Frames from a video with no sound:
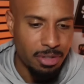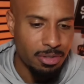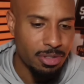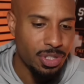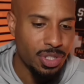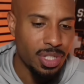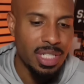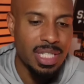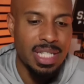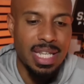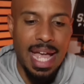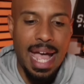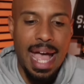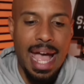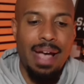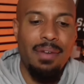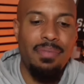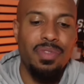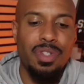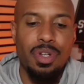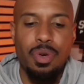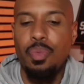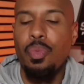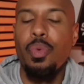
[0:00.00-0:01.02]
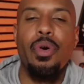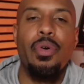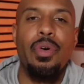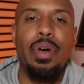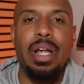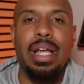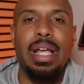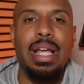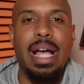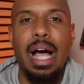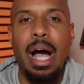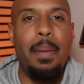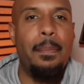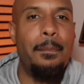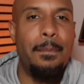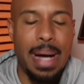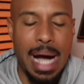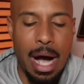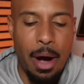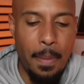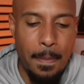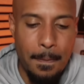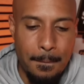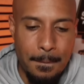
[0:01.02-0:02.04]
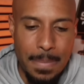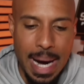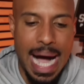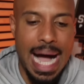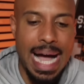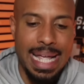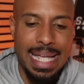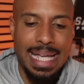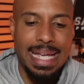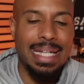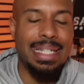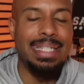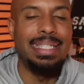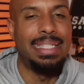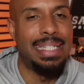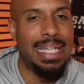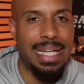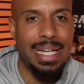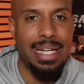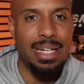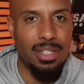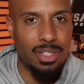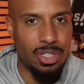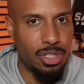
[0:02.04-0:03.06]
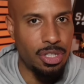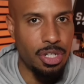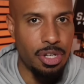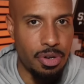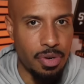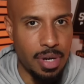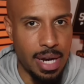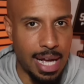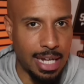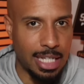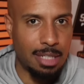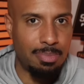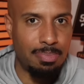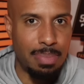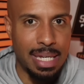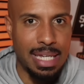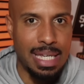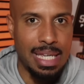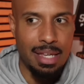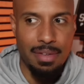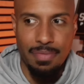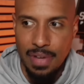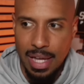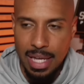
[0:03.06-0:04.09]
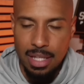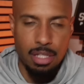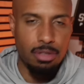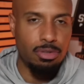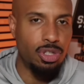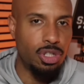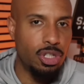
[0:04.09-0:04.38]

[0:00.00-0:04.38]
You shouldn't have to worry about buying tickets to your next big event.